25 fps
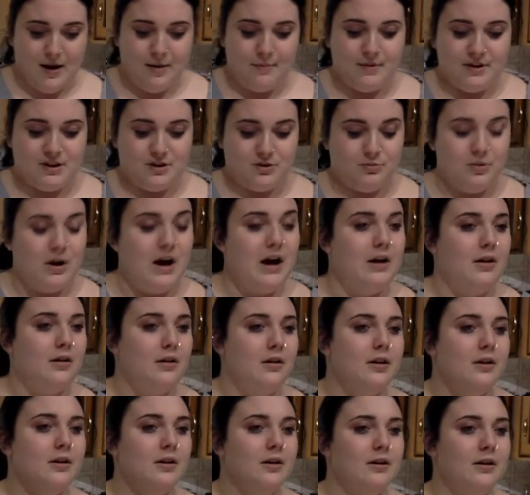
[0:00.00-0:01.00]
As
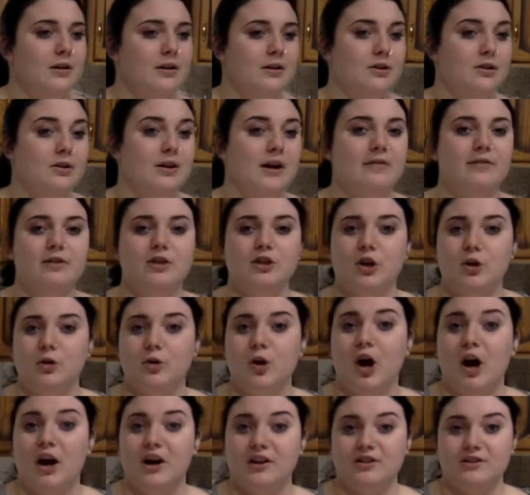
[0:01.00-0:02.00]
well, you have a low
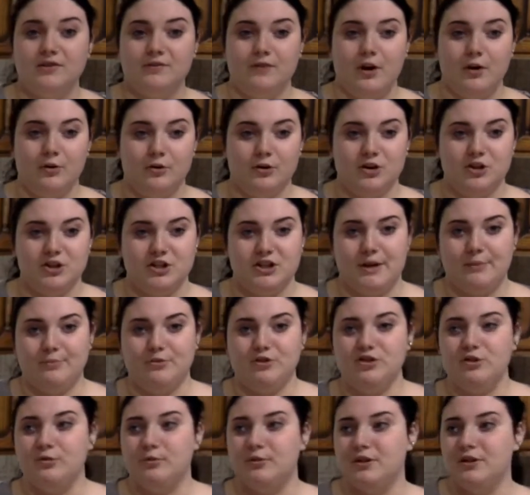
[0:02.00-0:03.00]
cost of ownership.
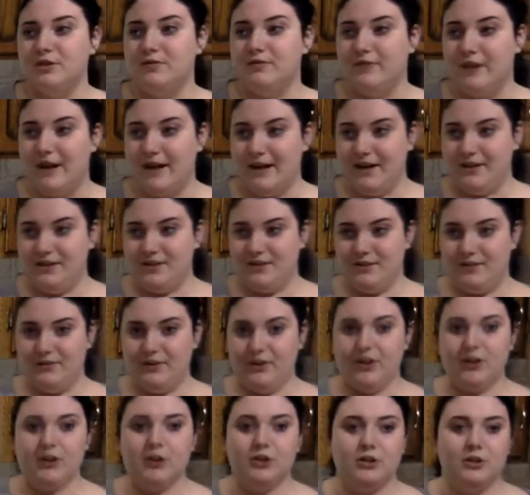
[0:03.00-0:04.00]
So when you finance a
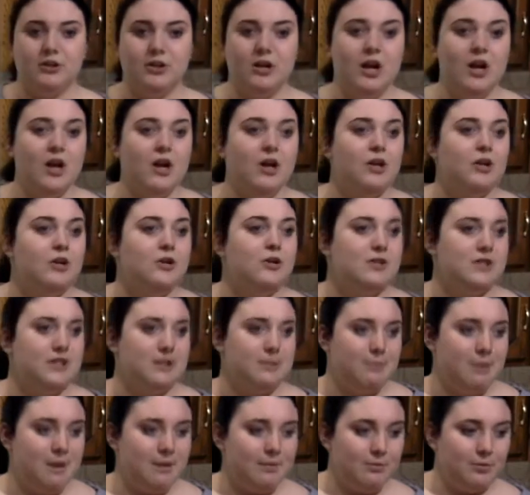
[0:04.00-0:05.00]
vehicle, usually
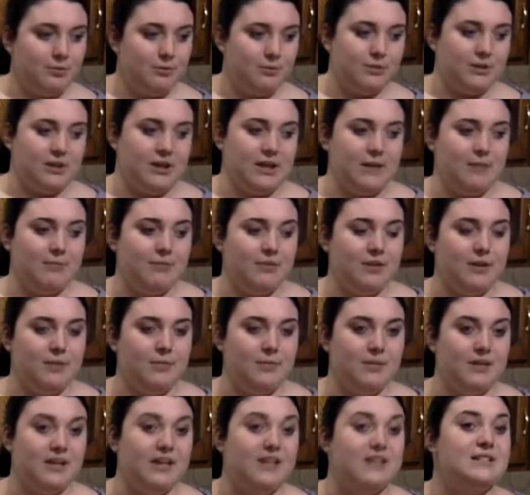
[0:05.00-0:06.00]
people will keep them,
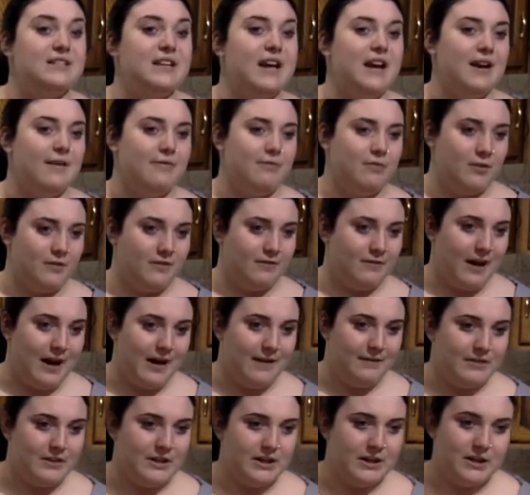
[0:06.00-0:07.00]
they say, for
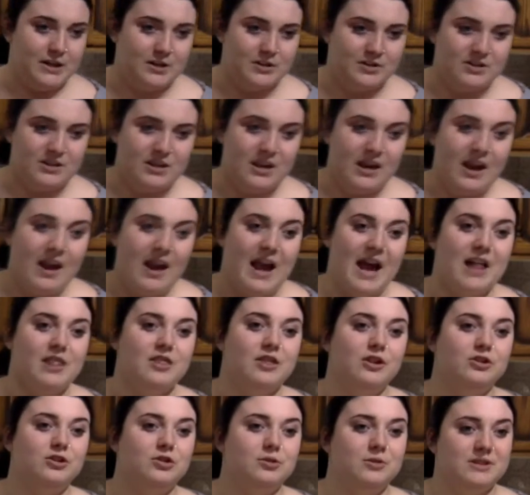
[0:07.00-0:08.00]
5 years, and
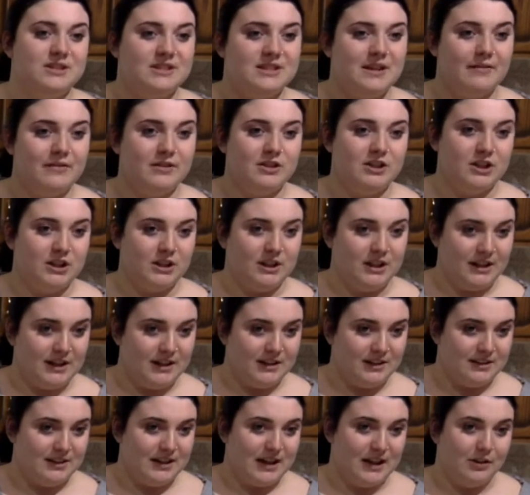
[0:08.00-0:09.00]
they'll do a 7-year
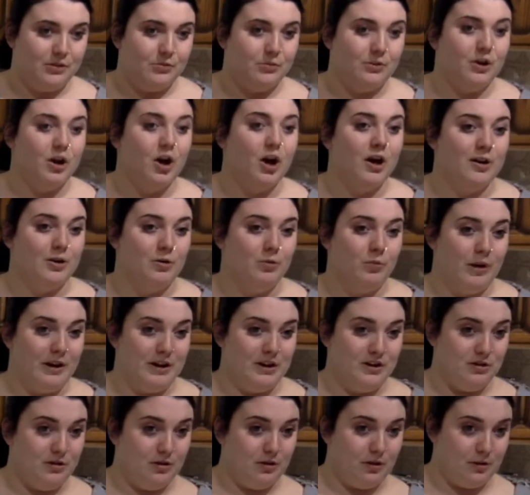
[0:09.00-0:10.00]
lease. That's what
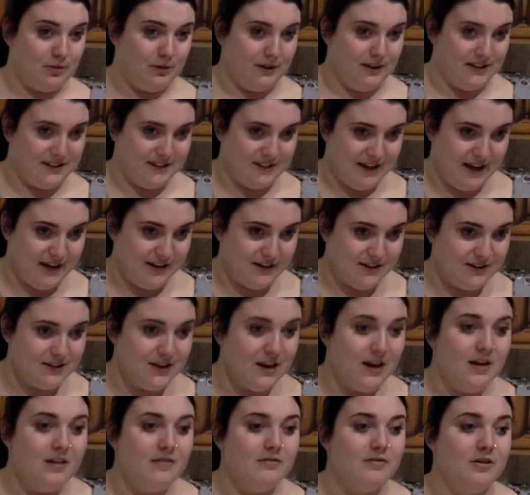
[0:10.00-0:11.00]
Auto123
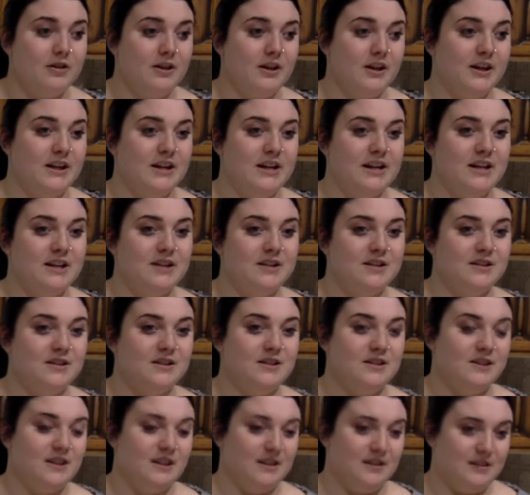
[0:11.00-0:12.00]
says for the Canadian
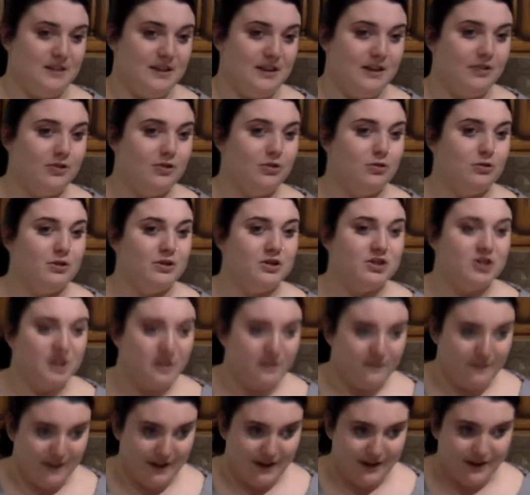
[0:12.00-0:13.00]
statistics through a
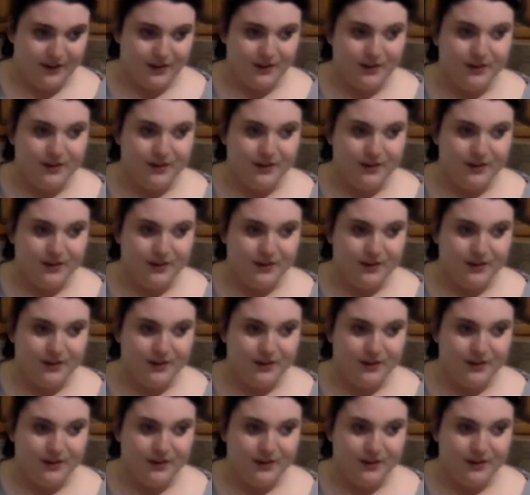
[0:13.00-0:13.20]
survey,